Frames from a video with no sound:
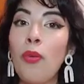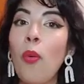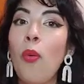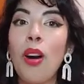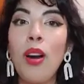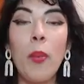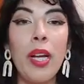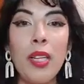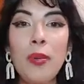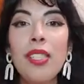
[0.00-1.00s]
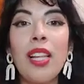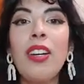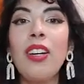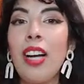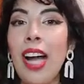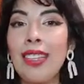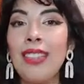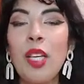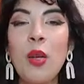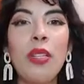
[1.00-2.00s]
for my newsletter at the
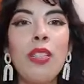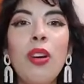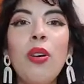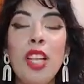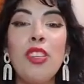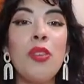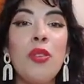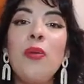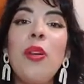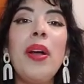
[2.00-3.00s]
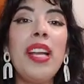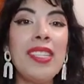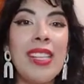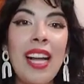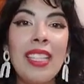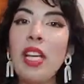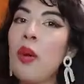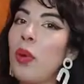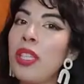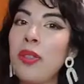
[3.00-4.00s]
link below so you know exactly
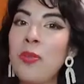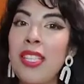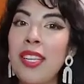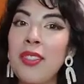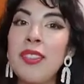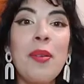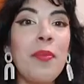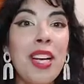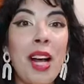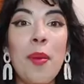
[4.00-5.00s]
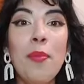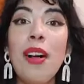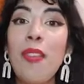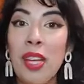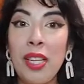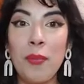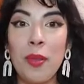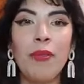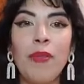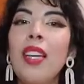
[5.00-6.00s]
when those materials become available.
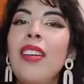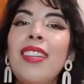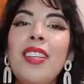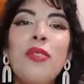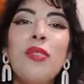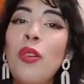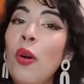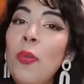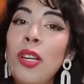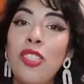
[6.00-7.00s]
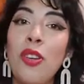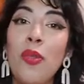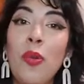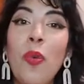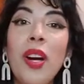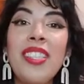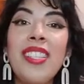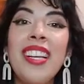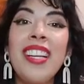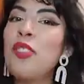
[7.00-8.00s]
Thank you so much for
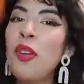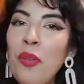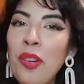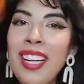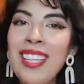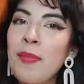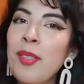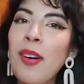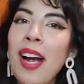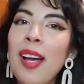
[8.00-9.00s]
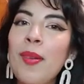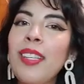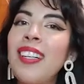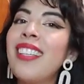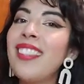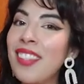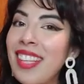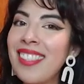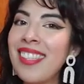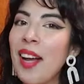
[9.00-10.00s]
watching. Don't forget to subscribe. Until
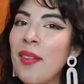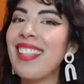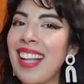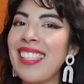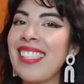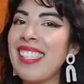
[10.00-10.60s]
next time, class